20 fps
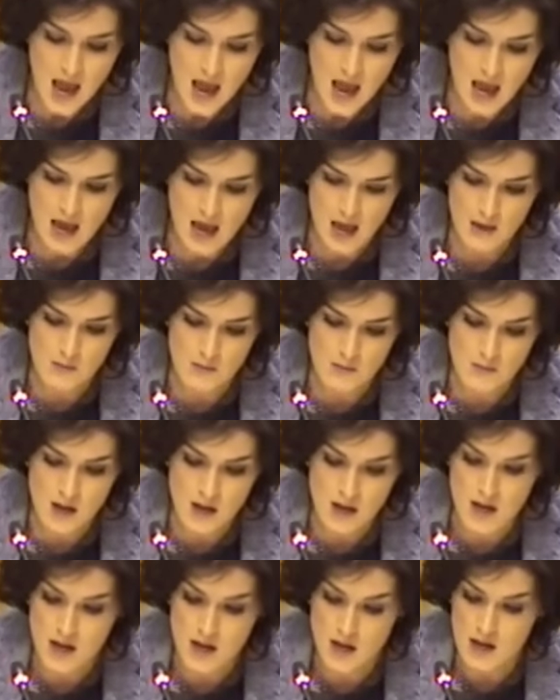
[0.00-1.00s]
Um,
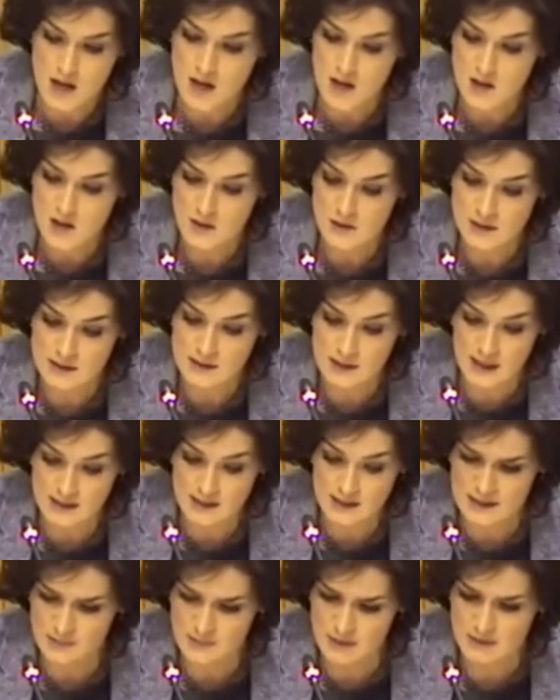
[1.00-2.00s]
The
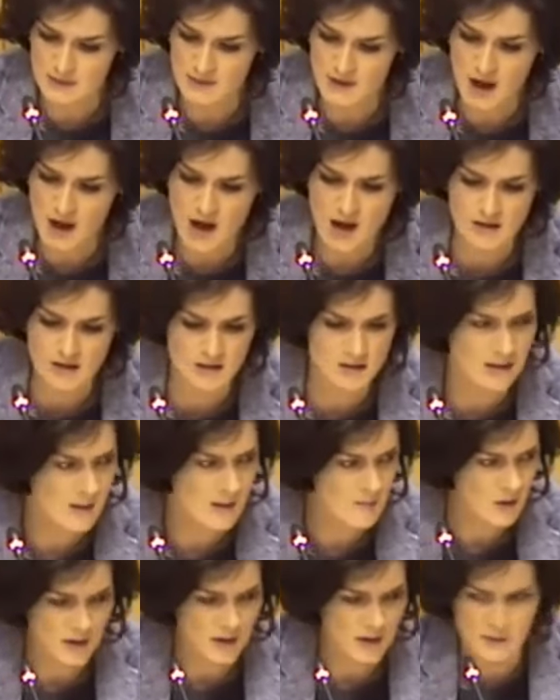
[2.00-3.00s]
science has been wrong. He
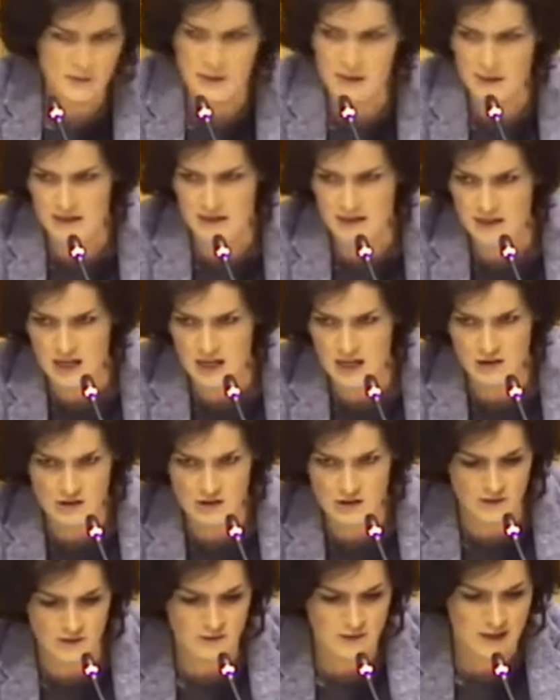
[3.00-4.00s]
brought up something about the
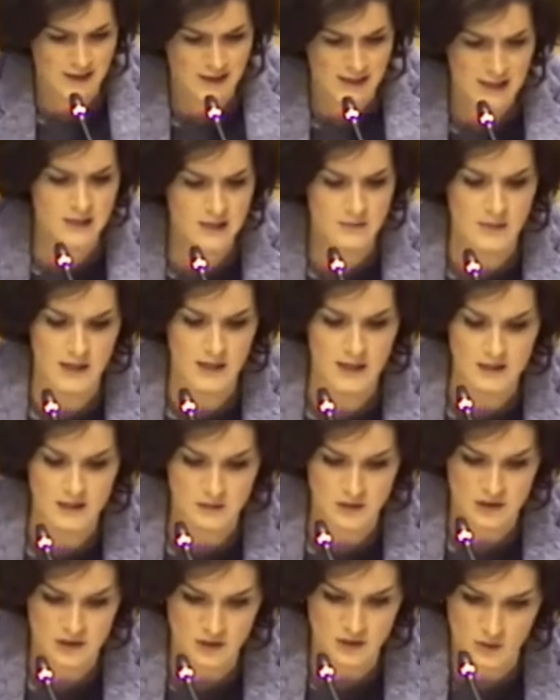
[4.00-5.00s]
dangers of thalidomide,
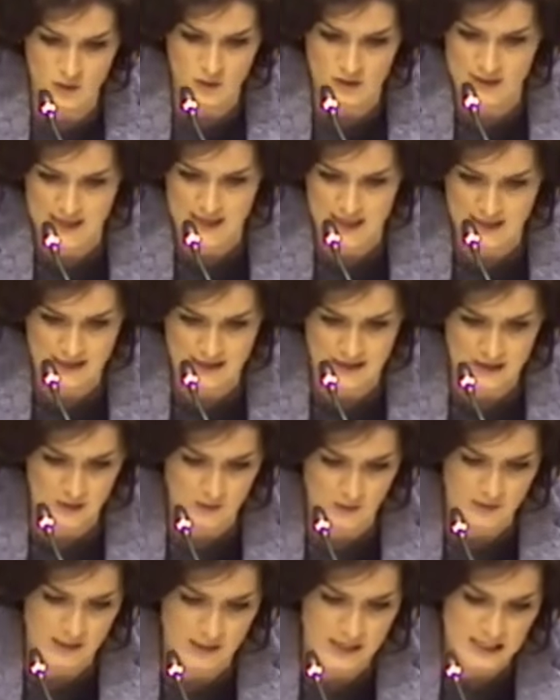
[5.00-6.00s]
which I don't know what has anything to
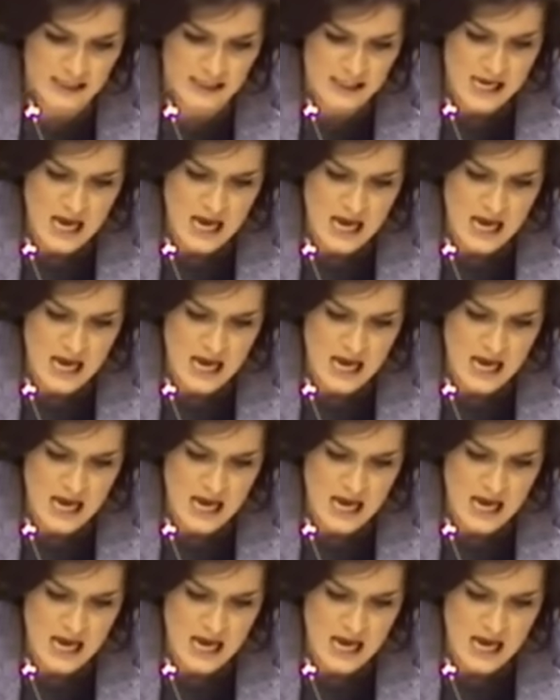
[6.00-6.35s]
do with that.